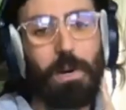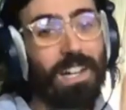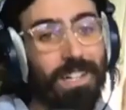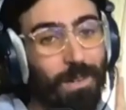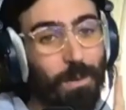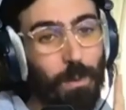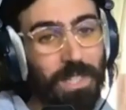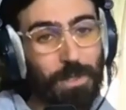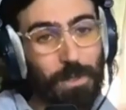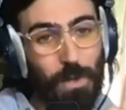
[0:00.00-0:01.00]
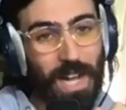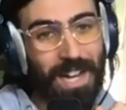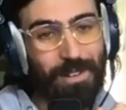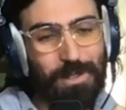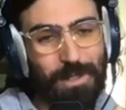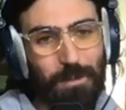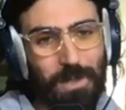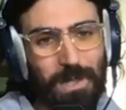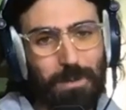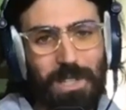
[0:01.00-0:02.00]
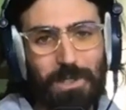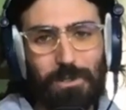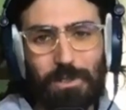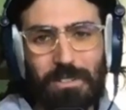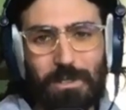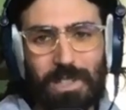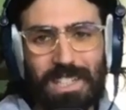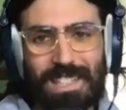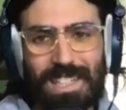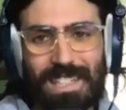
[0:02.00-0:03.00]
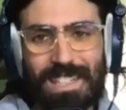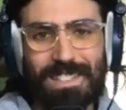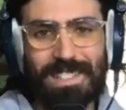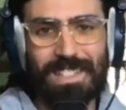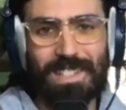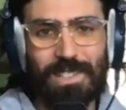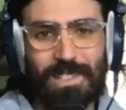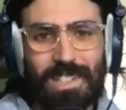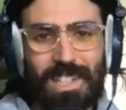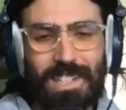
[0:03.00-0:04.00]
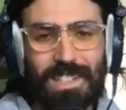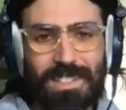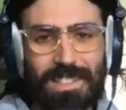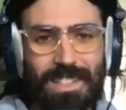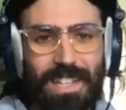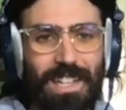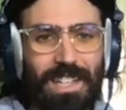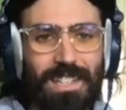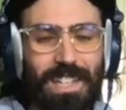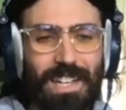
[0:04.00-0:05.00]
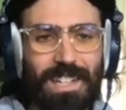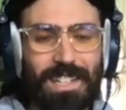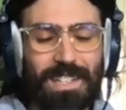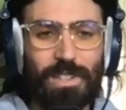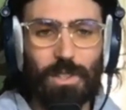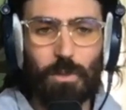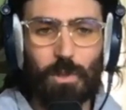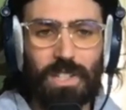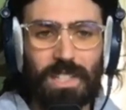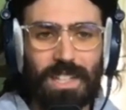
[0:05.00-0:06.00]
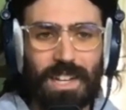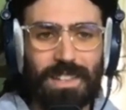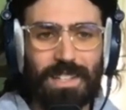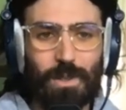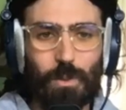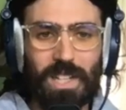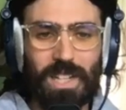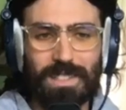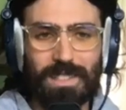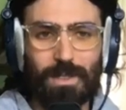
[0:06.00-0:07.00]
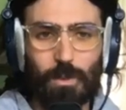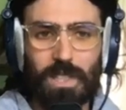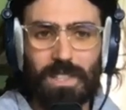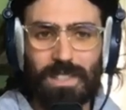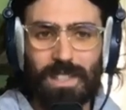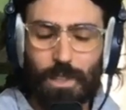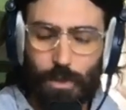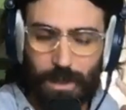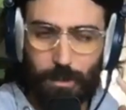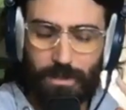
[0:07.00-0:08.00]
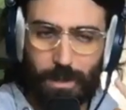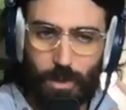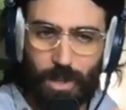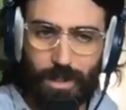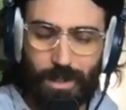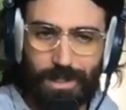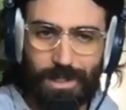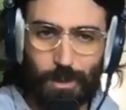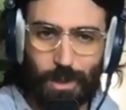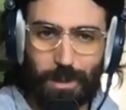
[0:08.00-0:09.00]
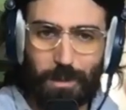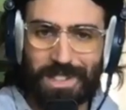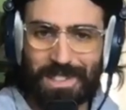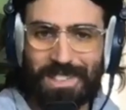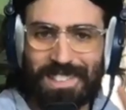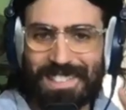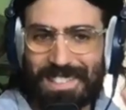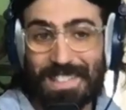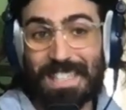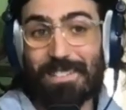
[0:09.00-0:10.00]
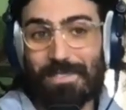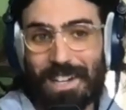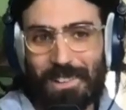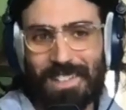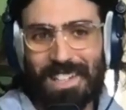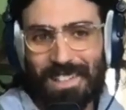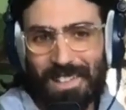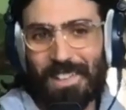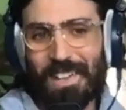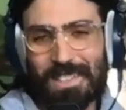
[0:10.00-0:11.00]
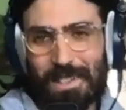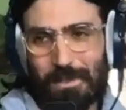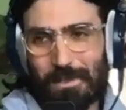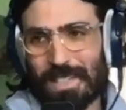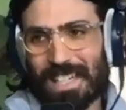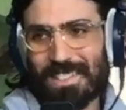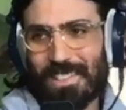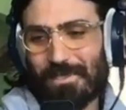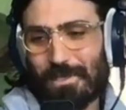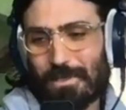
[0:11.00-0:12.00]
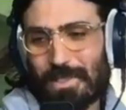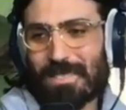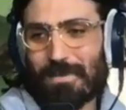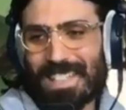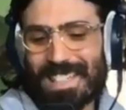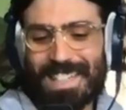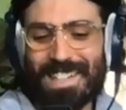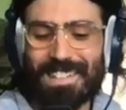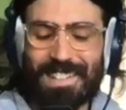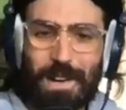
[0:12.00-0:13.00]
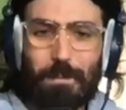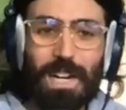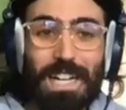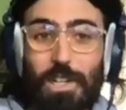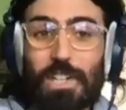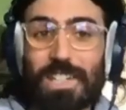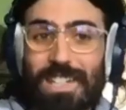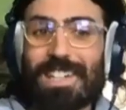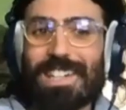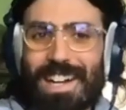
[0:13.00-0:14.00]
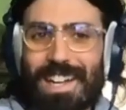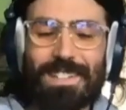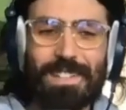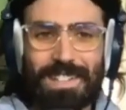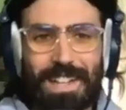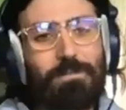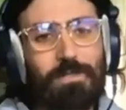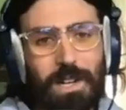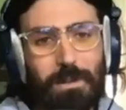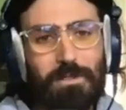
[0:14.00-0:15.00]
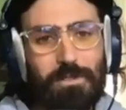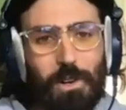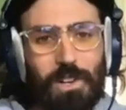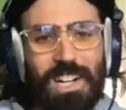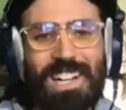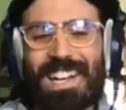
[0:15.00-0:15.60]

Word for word: But we do have something special for everybody that is here today and in the community. I think we got to we correct me if I'm wrong on this one. I'm not going to just give out a lot of stuff from Tecton for free, but but I could. I, I've done it before,